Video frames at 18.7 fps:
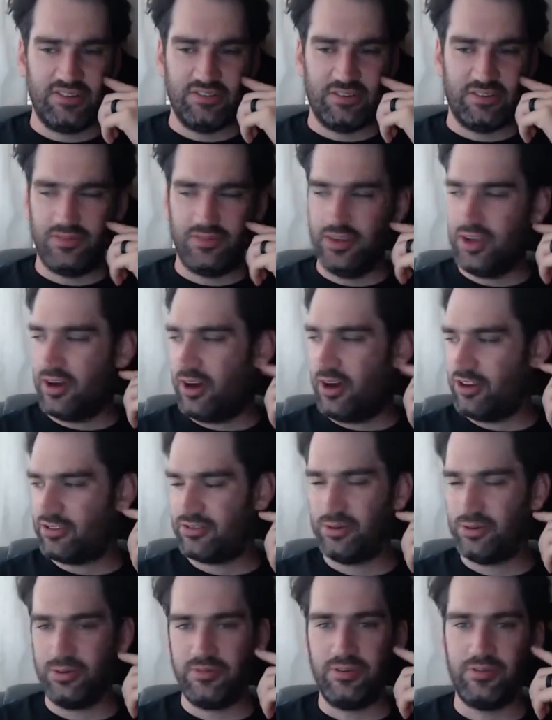I think I
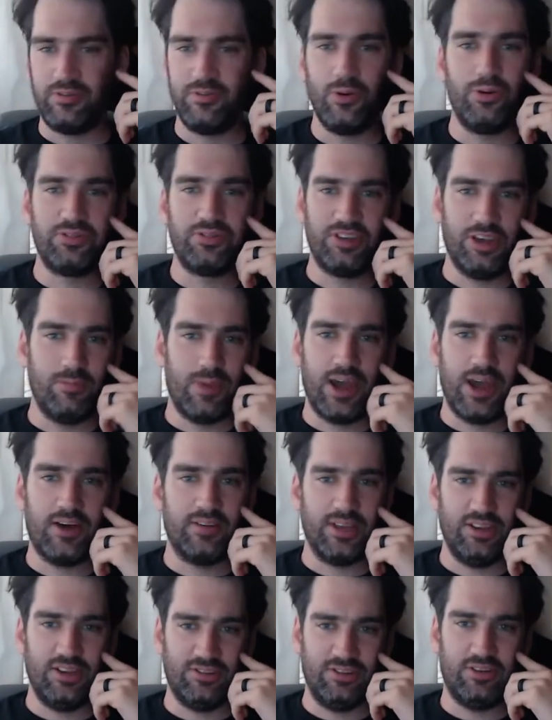saw them for
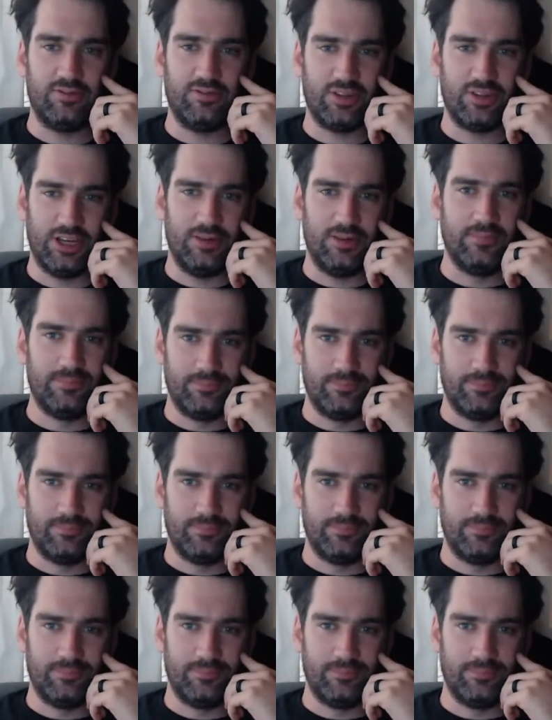£14 each the other day.